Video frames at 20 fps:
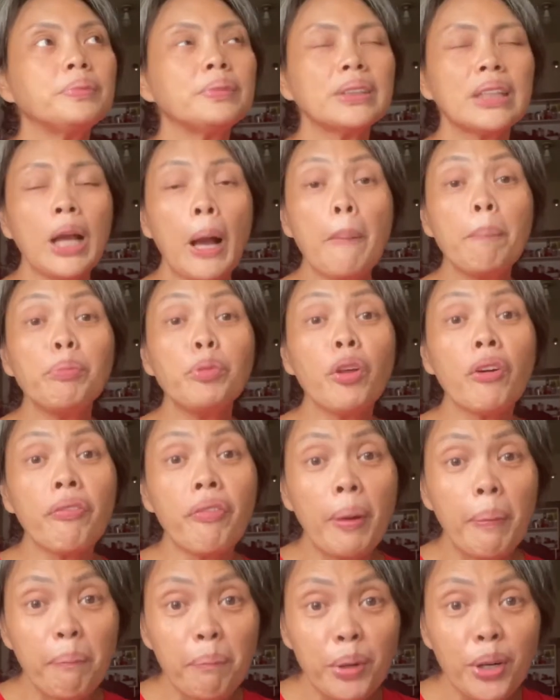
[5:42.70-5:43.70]
come
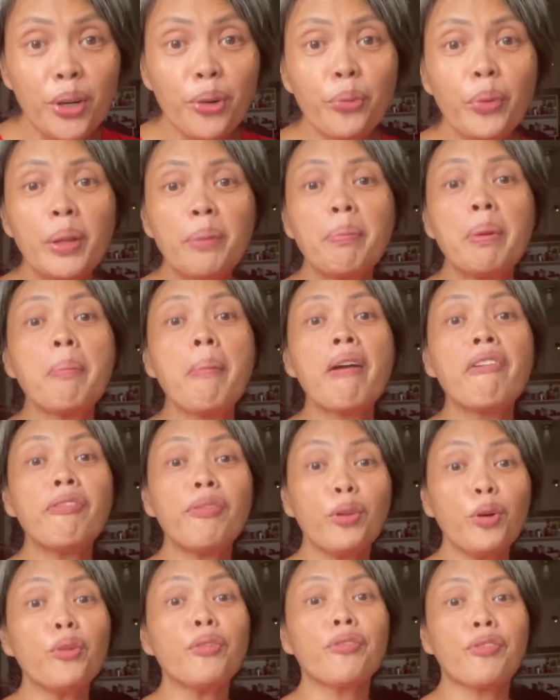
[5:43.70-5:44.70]
November will be my
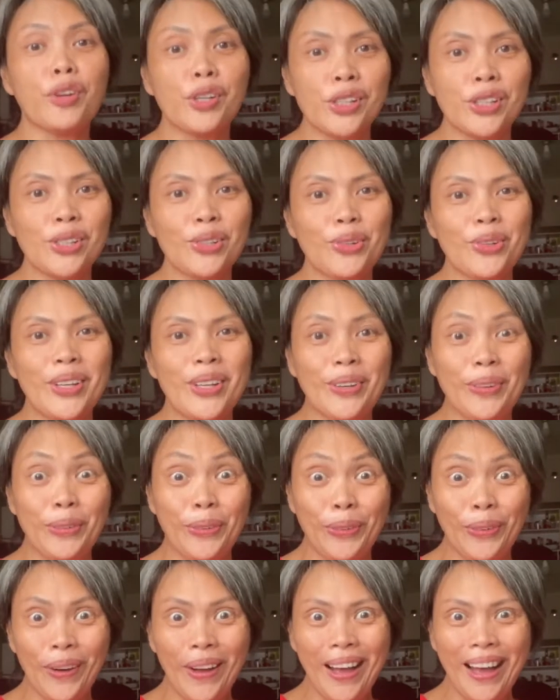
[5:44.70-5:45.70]
flowversary.
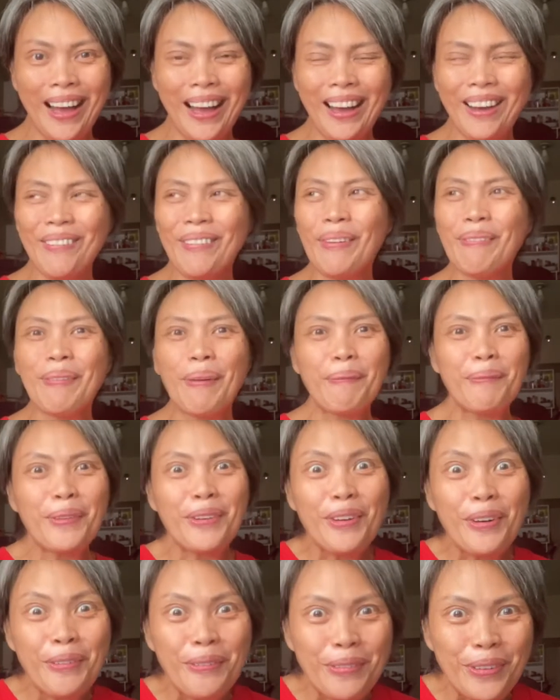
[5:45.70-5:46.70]
Wow! May
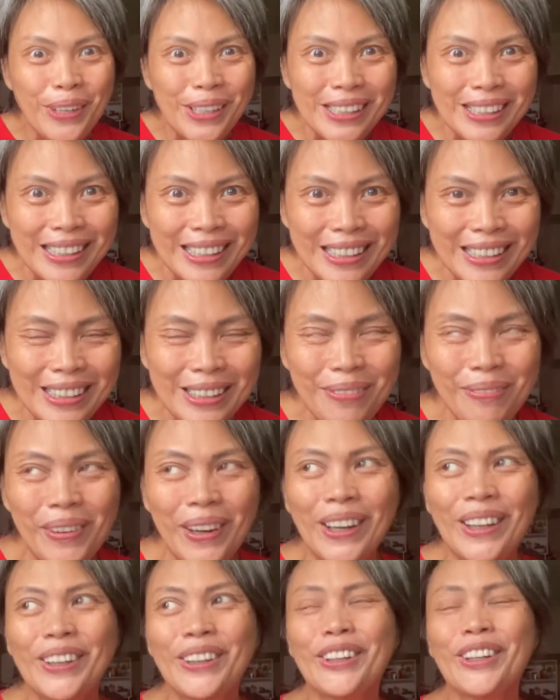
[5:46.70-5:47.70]
pa-flowversary si
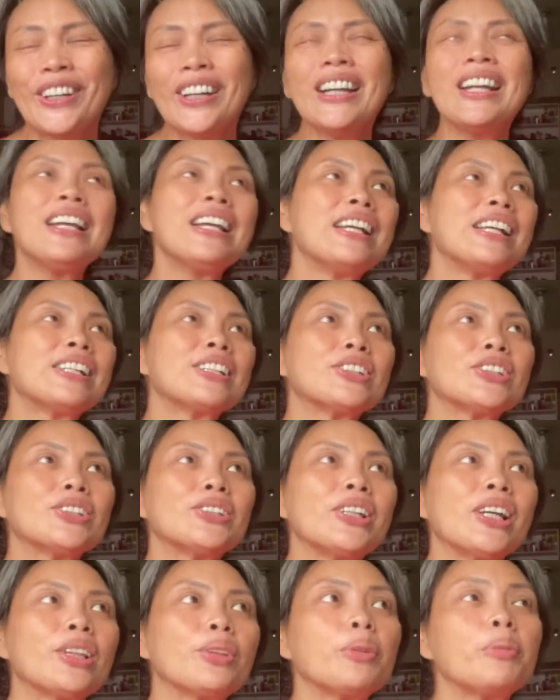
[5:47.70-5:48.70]
mother.
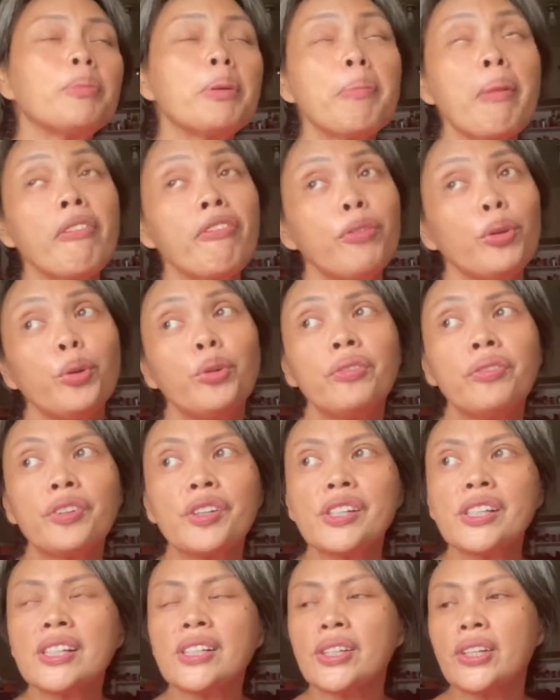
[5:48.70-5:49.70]
So it will be my
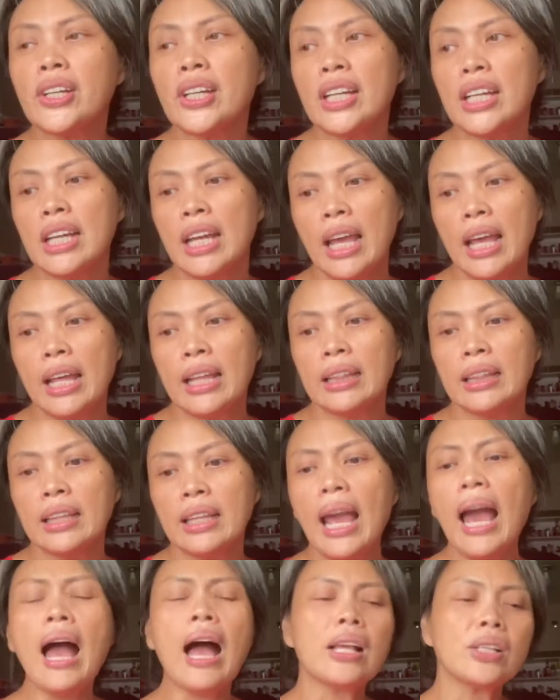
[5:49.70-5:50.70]
flowversary. And
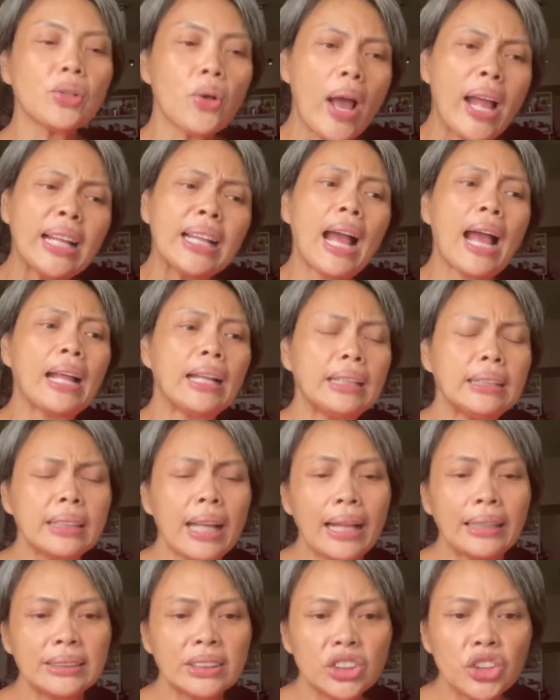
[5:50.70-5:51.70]
yeah, so
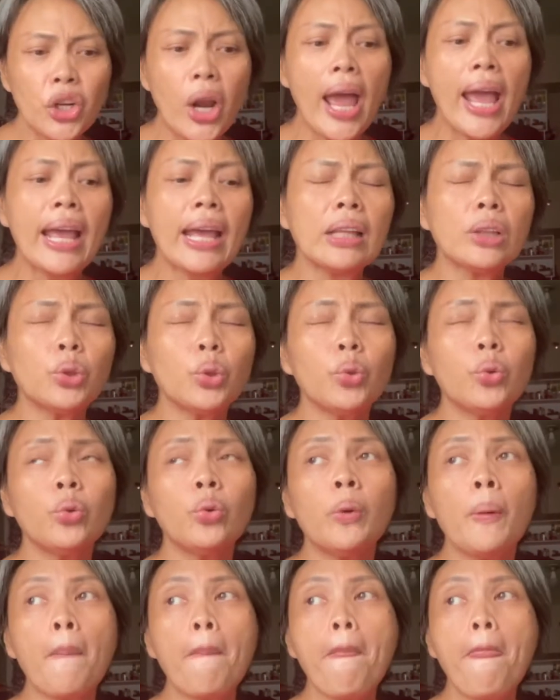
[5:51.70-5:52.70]
I'll try to